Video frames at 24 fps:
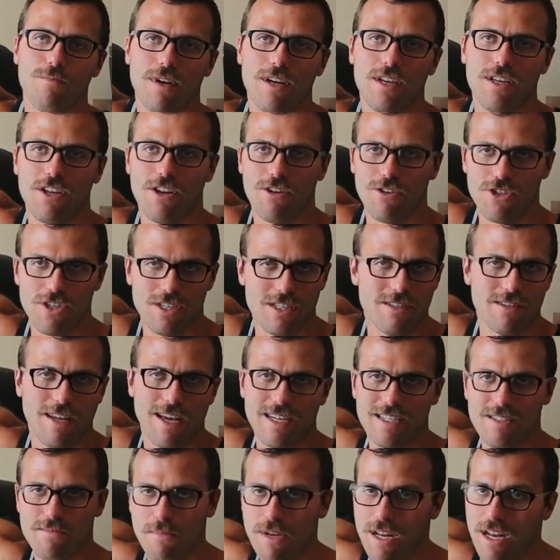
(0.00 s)
but, you know, just
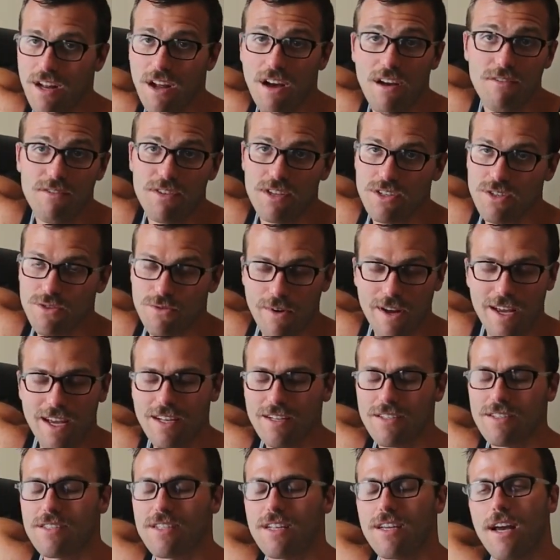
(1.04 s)
last minute of this
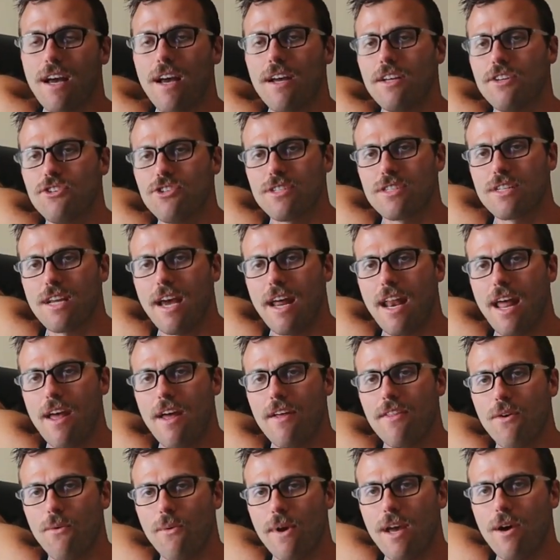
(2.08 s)
race, it just kind
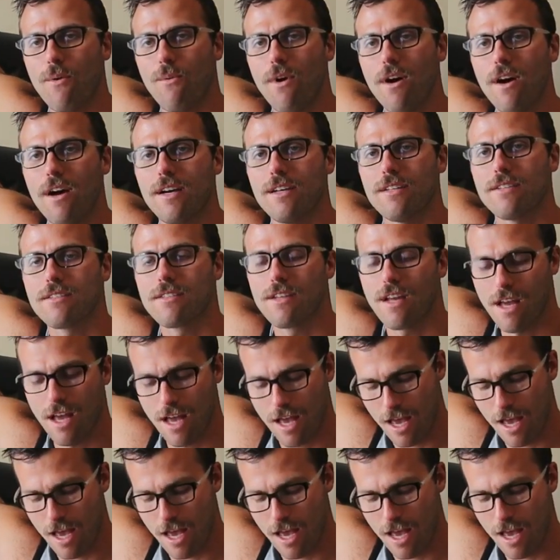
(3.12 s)
of the way it was.